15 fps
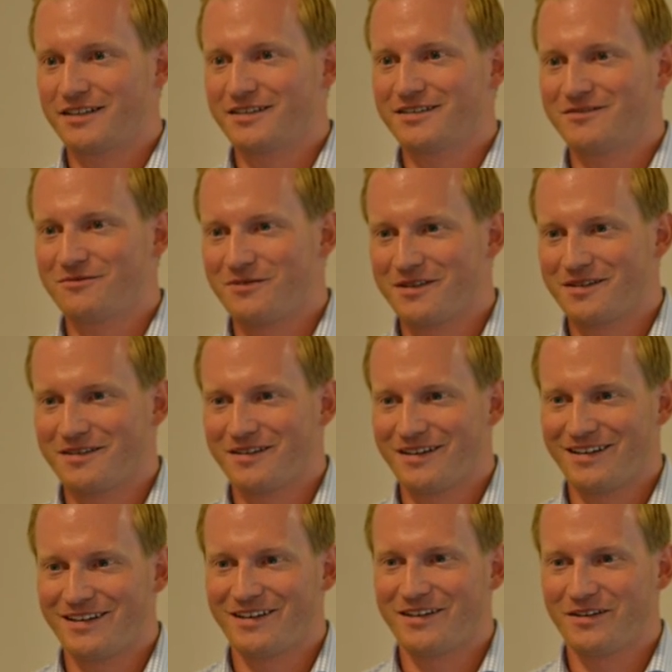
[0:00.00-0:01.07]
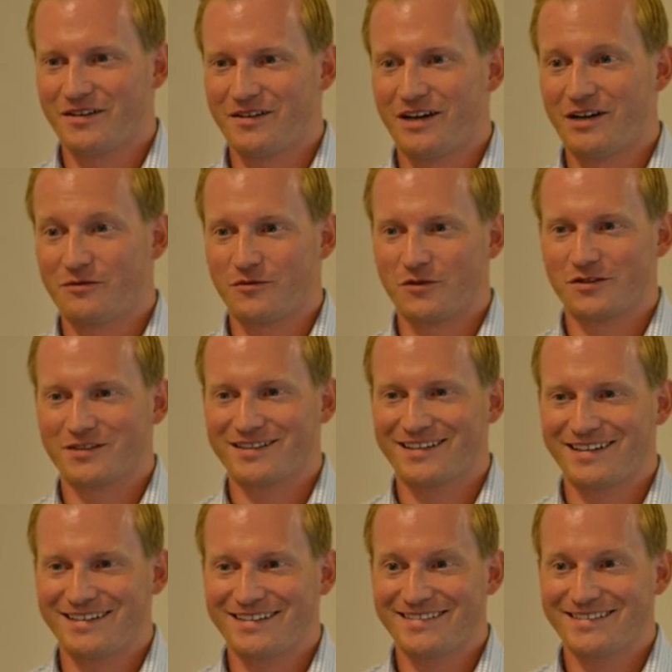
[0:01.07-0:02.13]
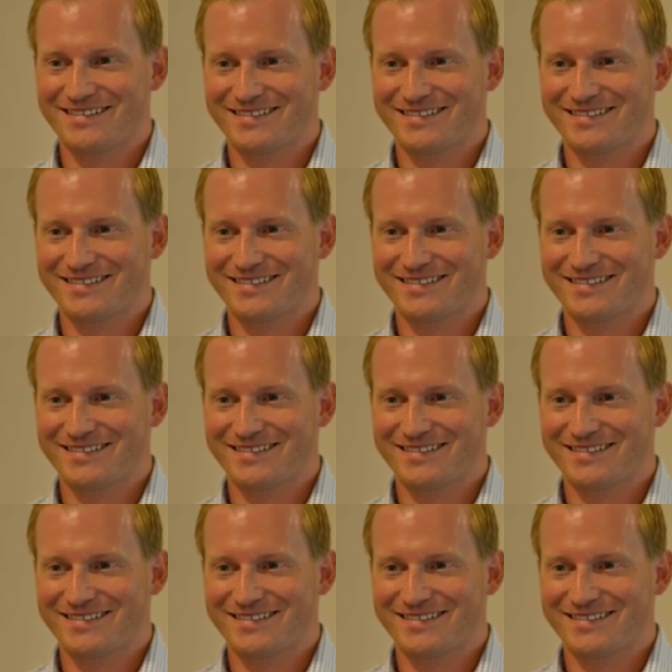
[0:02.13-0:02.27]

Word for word: it with uh, our first client.